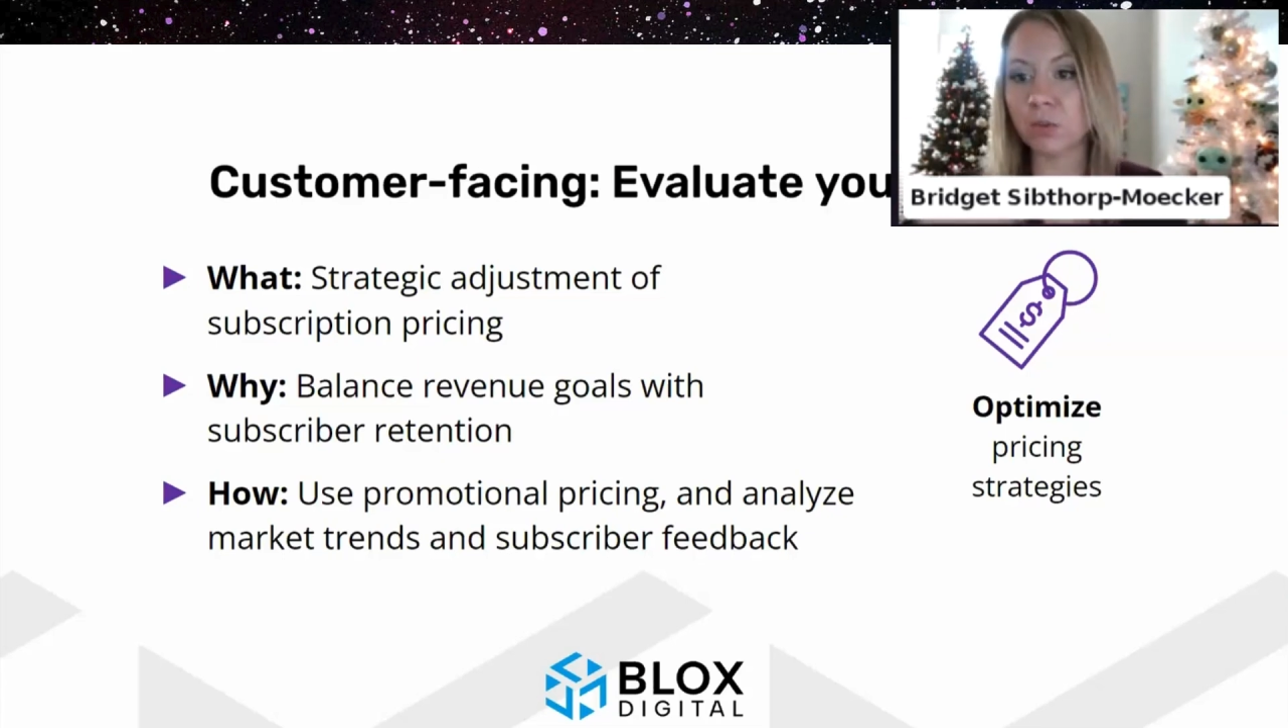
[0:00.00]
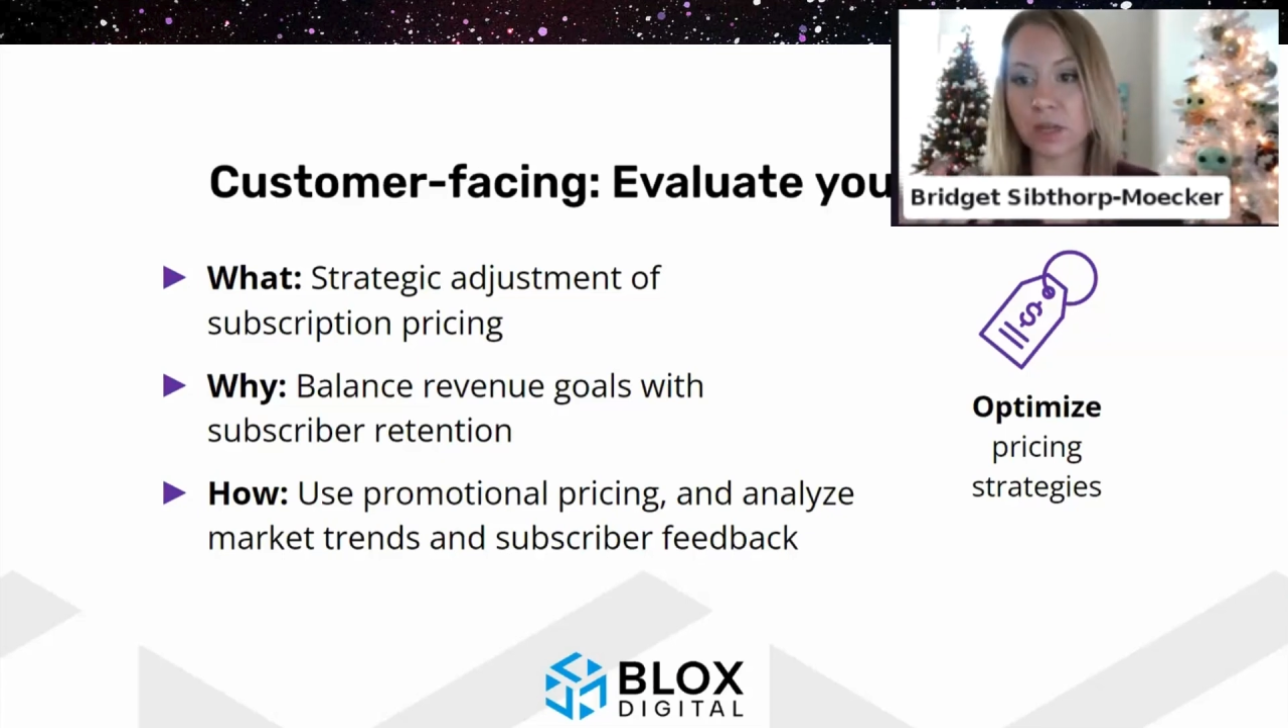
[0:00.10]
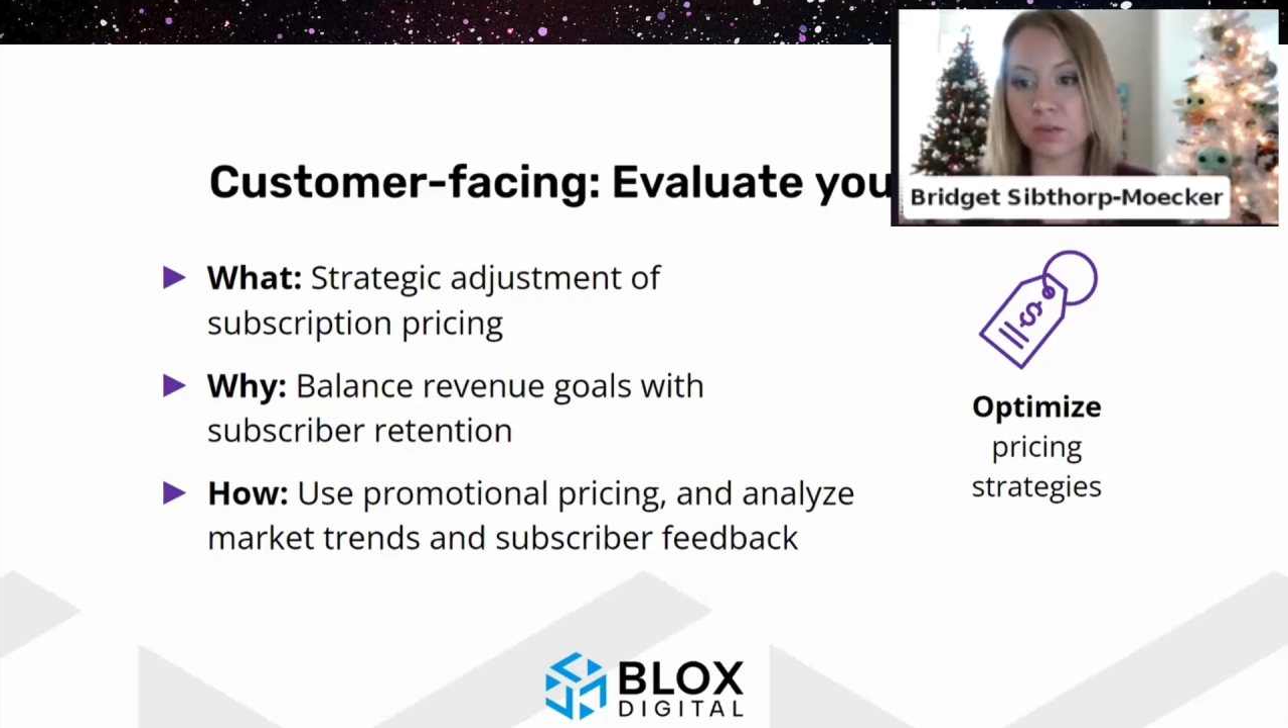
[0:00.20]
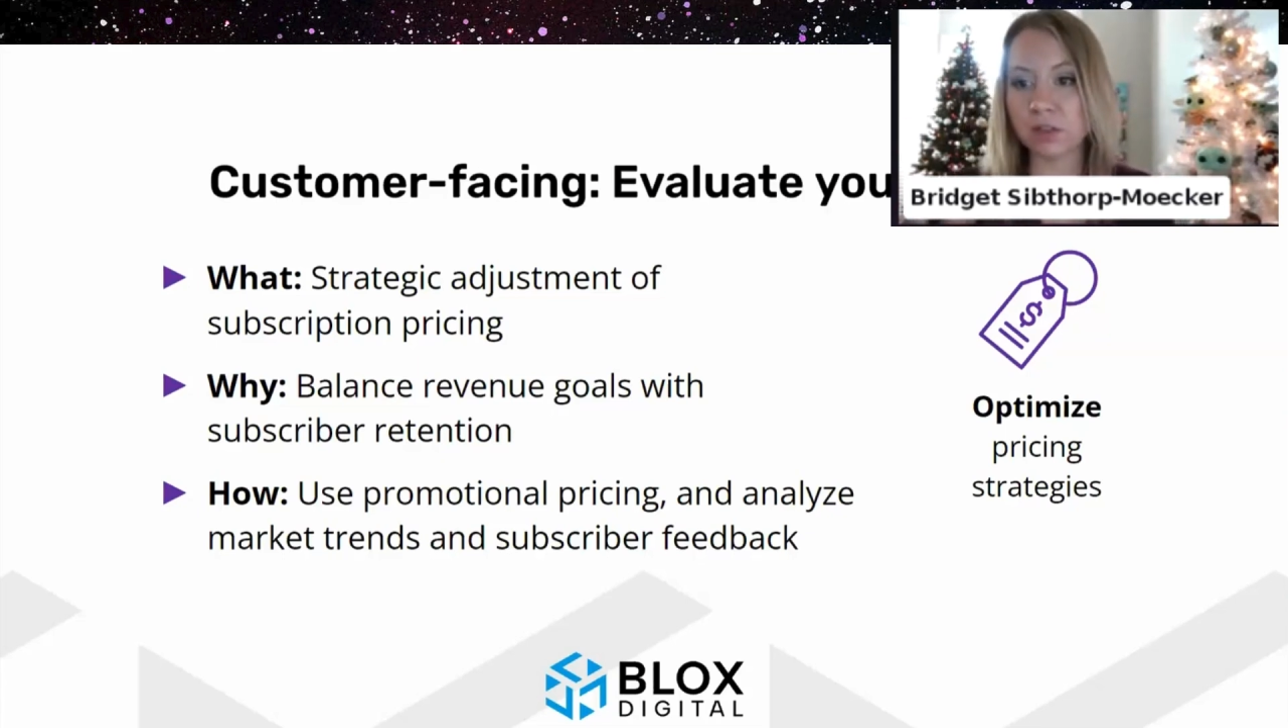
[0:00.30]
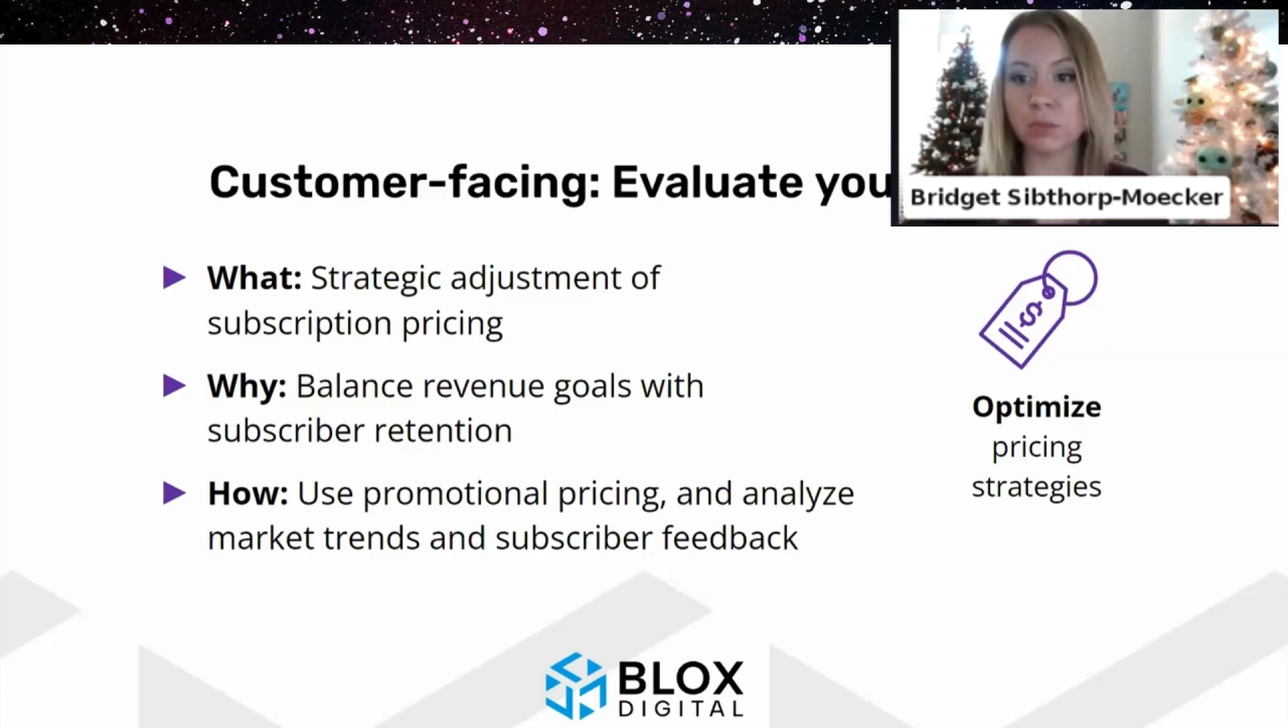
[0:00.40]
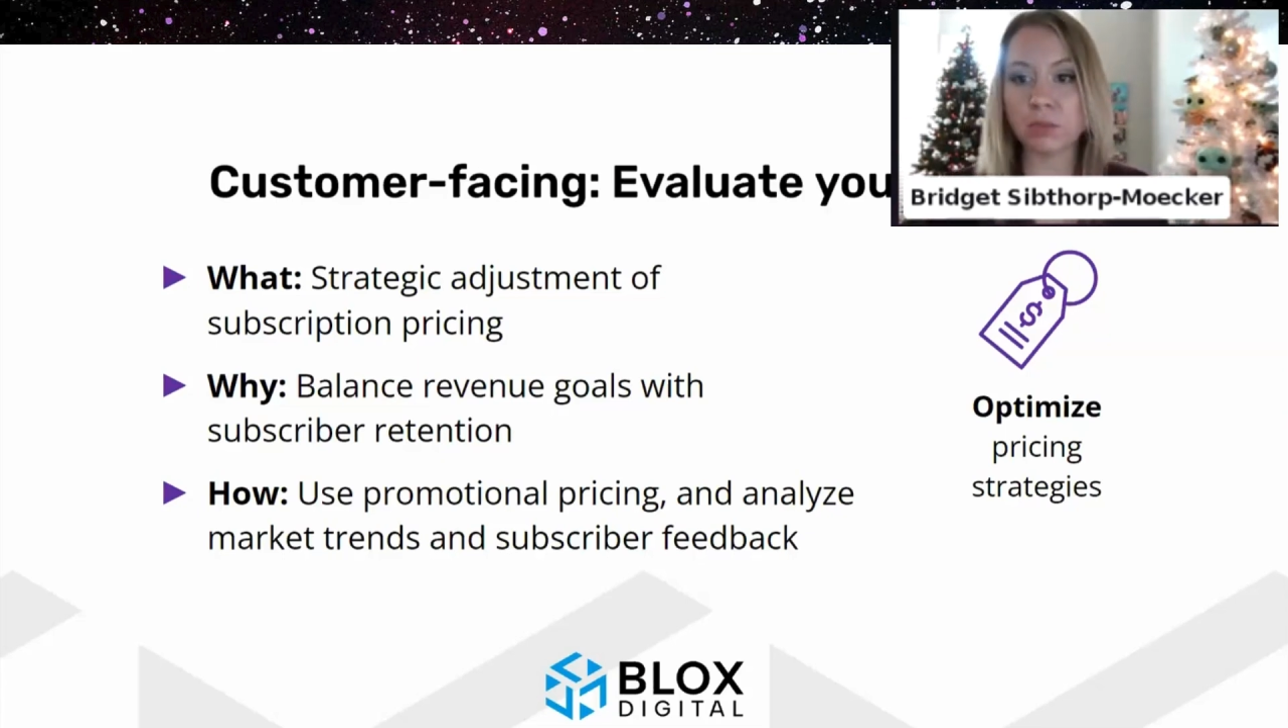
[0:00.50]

whatever your